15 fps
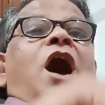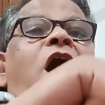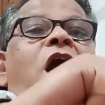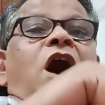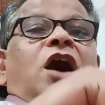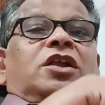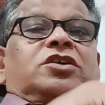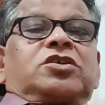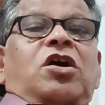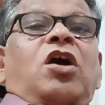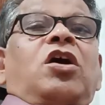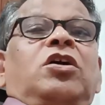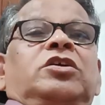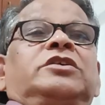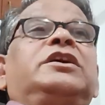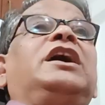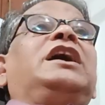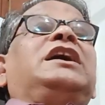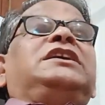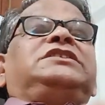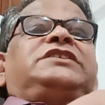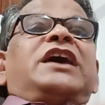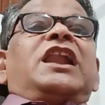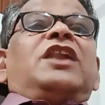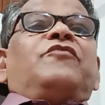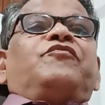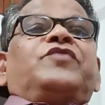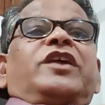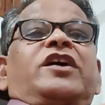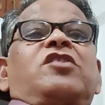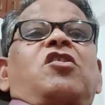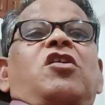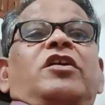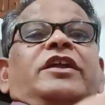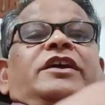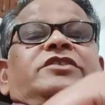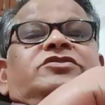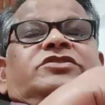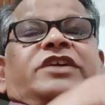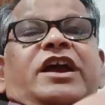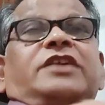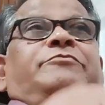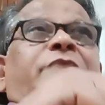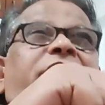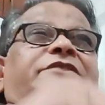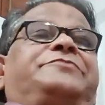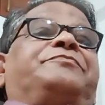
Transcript: are called self-regarding statement.